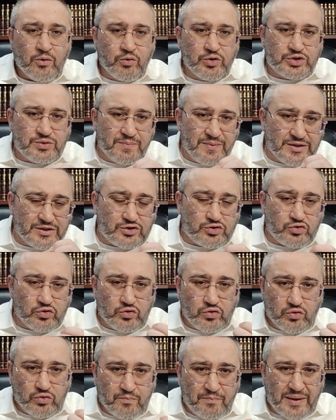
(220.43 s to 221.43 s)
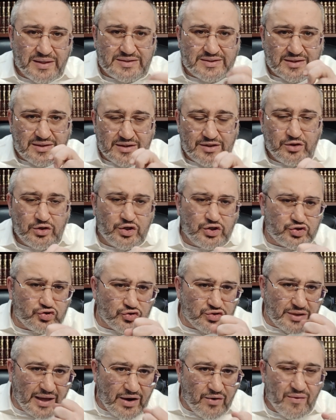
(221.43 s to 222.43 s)
which means to, basically, he
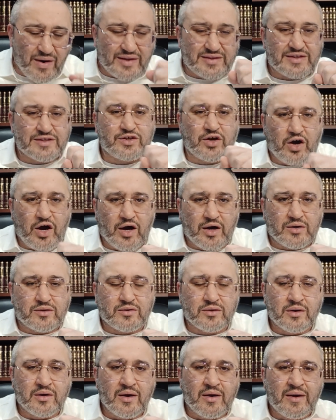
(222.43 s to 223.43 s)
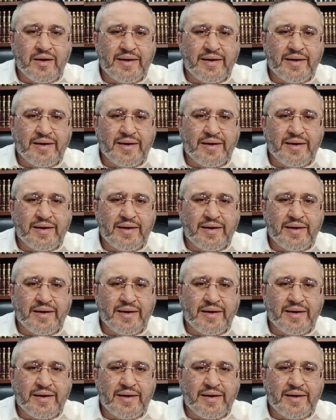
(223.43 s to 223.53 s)
should direct his heart.